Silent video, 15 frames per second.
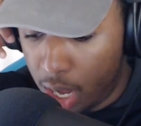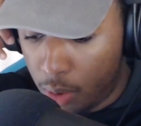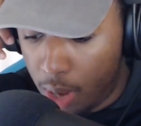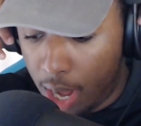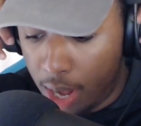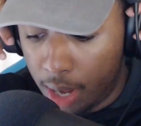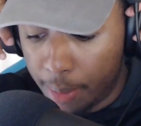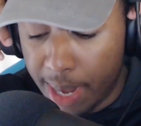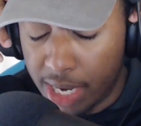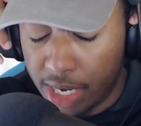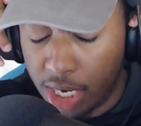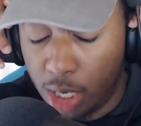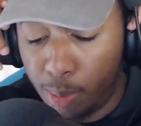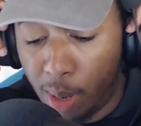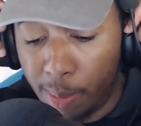I imagine
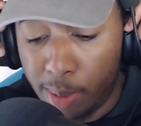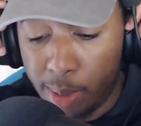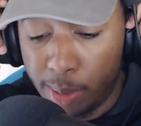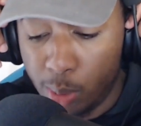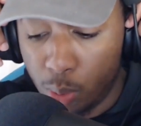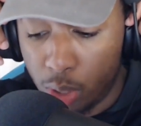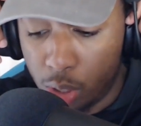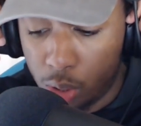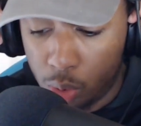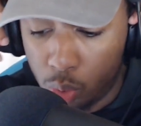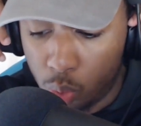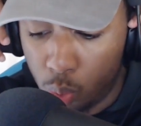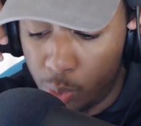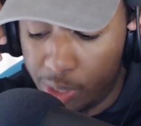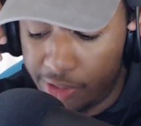he probably will
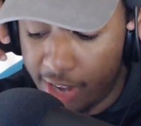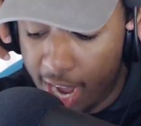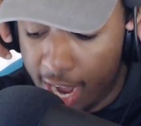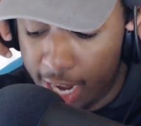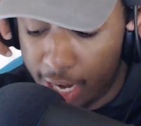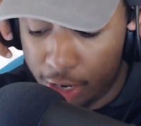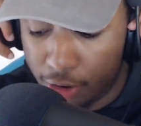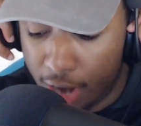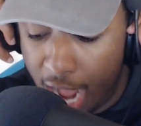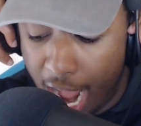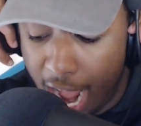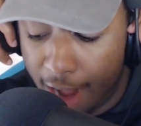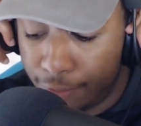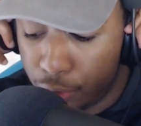retire after